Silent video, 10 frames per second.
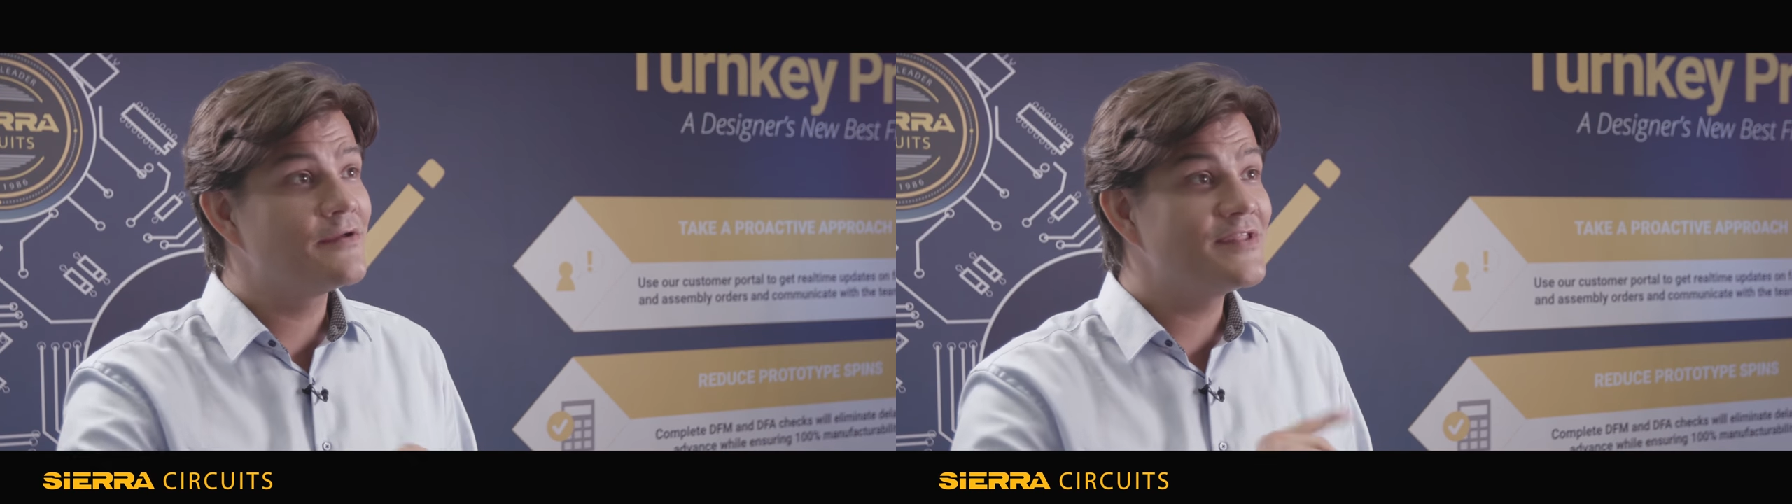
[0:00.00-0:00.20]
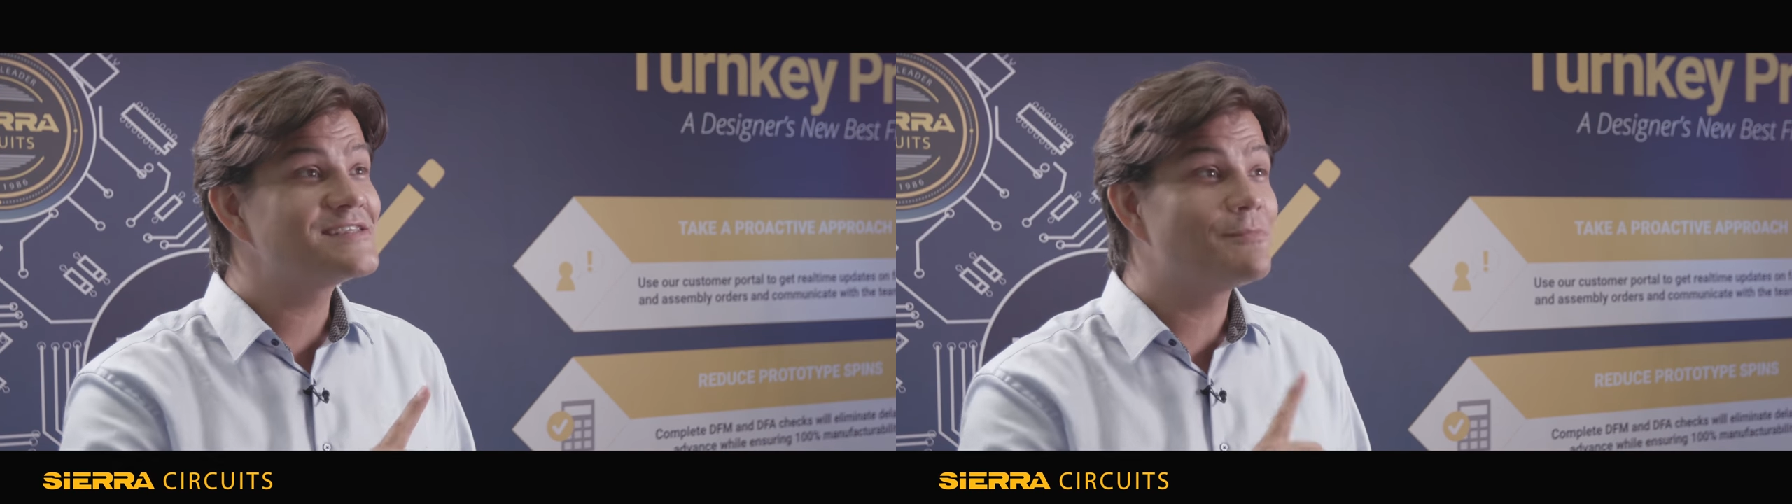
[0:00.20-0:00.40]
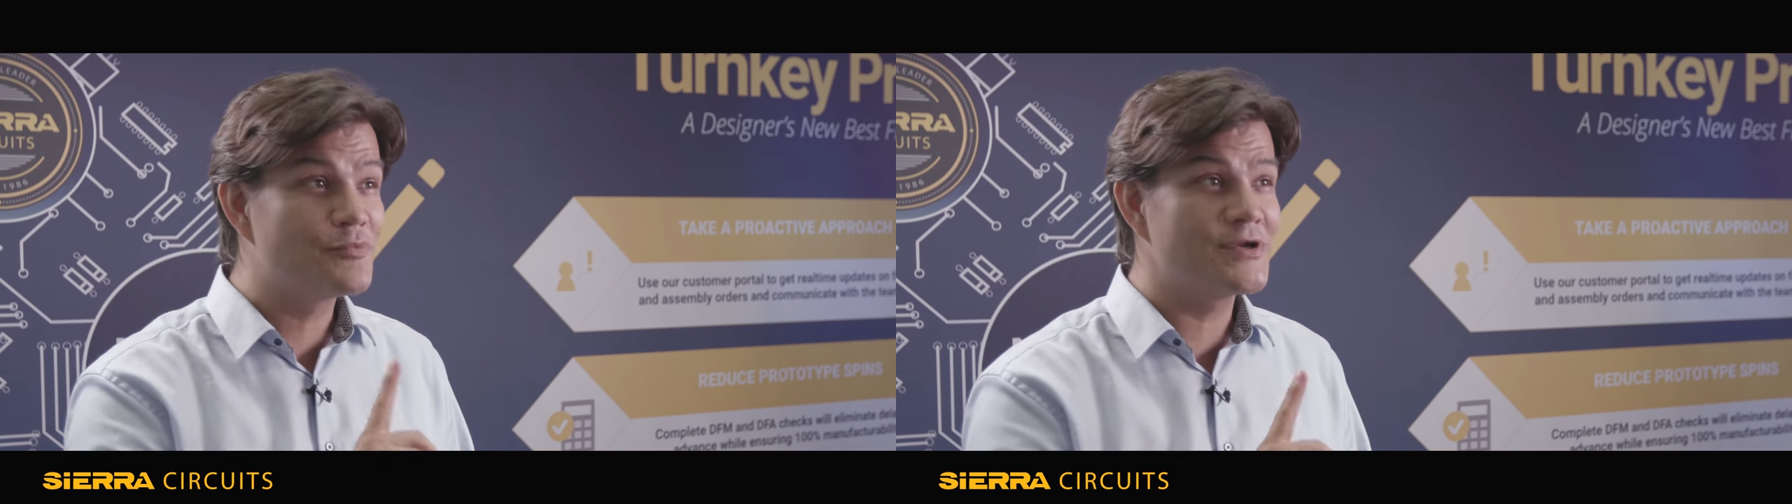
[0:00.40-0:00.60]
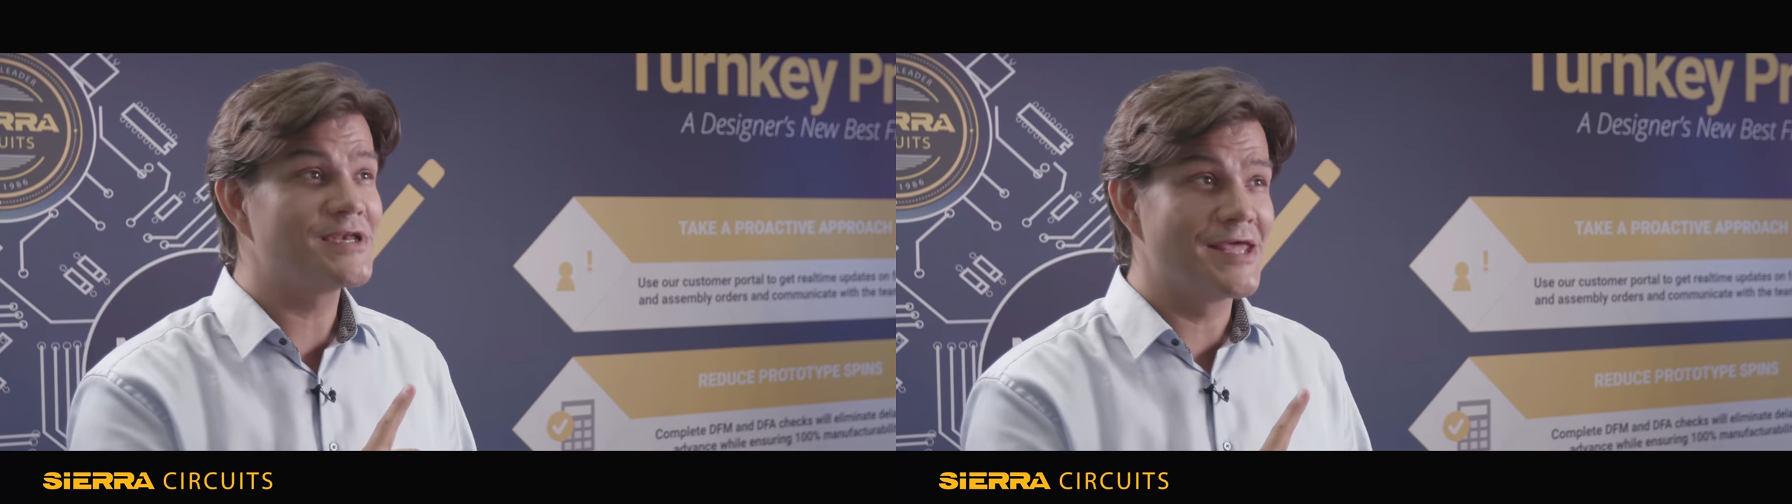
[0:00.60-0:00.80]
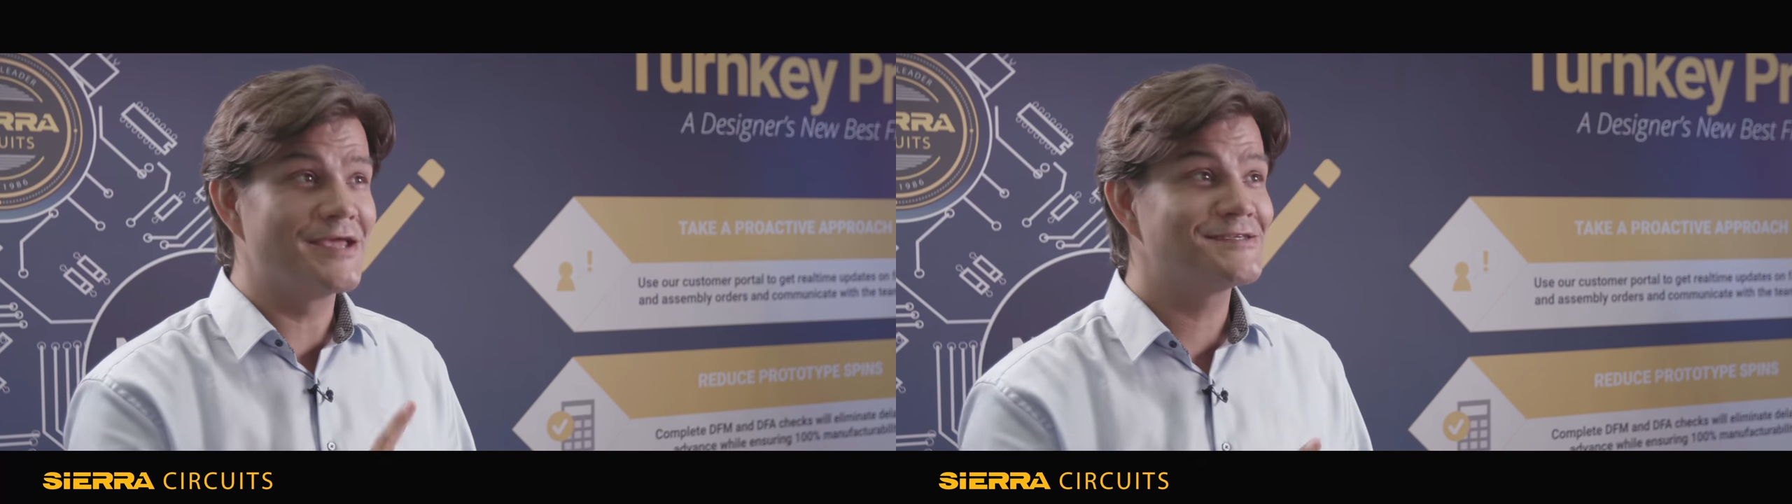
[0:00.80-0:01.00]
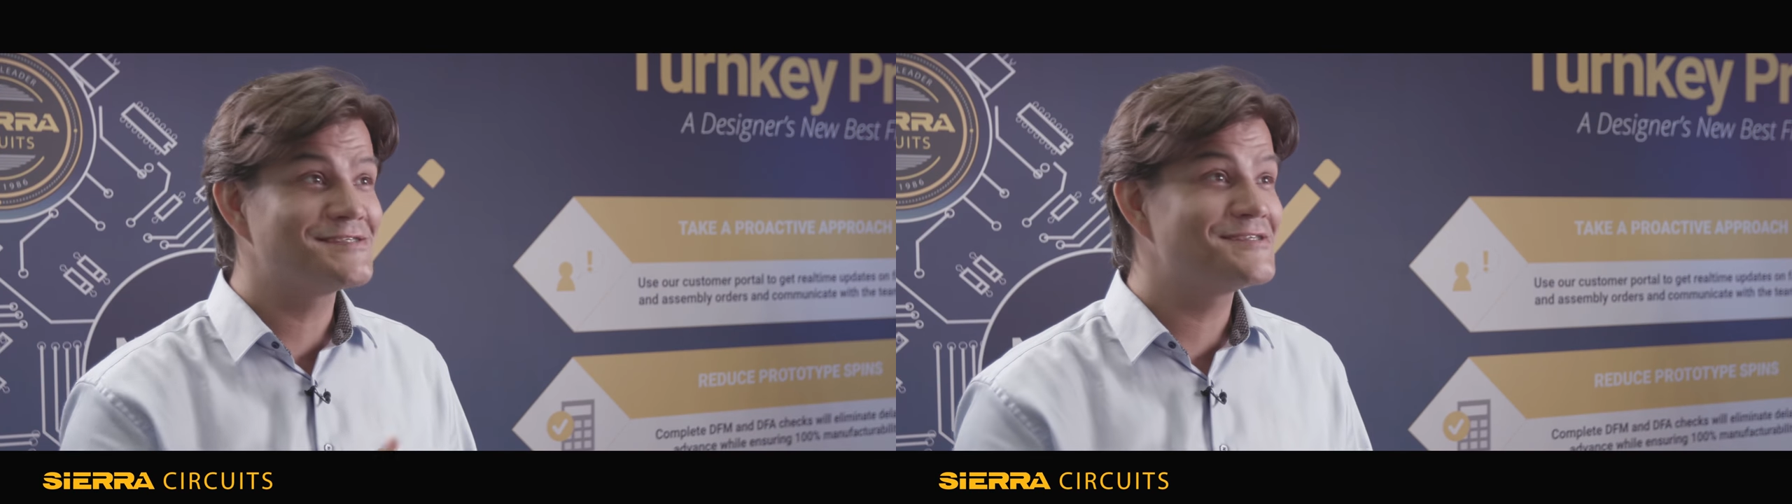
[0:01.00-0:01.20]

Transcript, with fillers: and these are print layers,